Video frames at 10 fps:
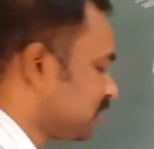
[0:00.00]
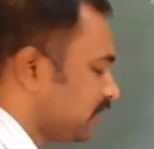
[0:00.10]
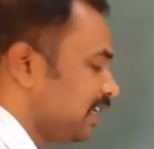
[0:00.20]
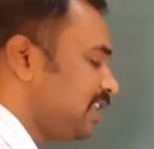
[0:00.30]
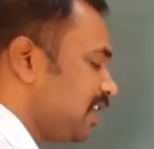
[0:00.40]

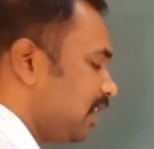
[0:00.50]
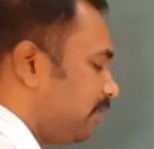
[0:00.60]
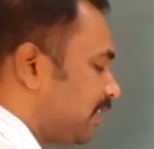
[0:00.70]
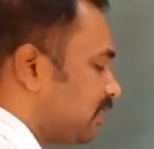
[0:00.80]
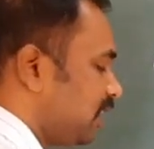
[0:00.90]
So any
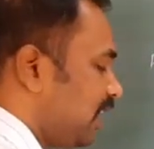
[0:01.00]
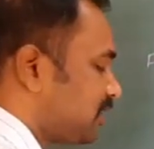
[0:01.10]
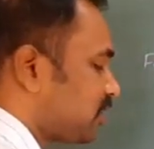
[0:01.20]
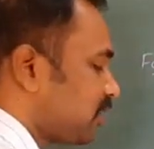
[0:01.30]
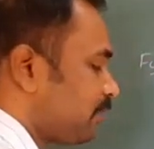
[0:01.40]
element
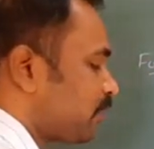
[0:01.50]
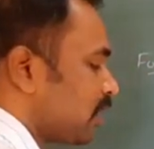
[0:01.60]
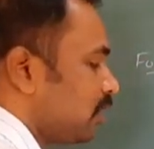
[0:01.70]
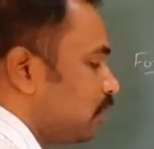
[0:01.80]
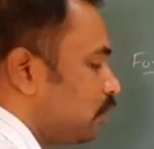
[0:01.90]
let
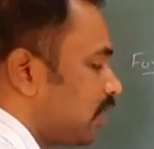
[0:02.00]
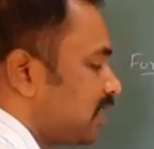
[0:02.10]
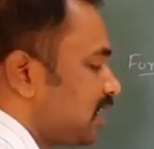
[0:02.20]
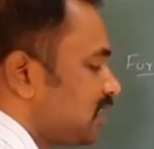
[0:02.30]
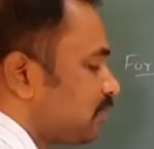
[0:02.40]

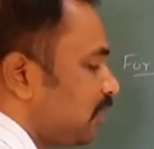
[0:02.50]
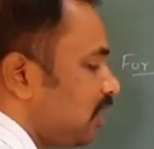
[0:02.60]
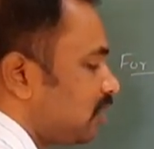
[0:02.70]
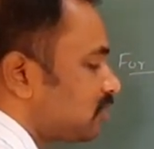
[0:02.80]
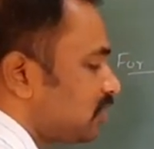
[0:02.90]
1 is
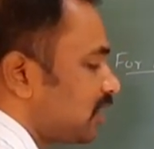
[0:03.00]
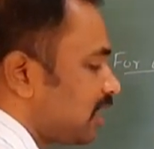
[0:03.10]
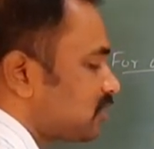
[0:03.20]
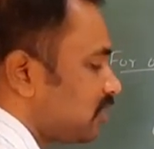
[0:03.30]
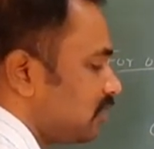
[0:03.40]
belong to the
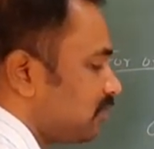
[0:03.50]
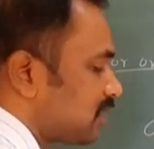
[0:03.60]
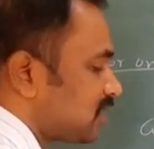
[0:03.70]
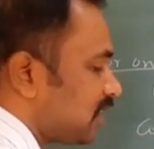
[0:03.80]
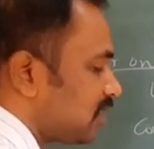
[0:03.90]
natural
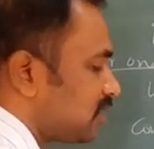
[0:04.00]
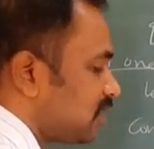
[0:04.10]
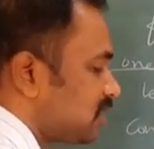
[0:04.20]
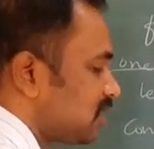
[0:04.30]
number set.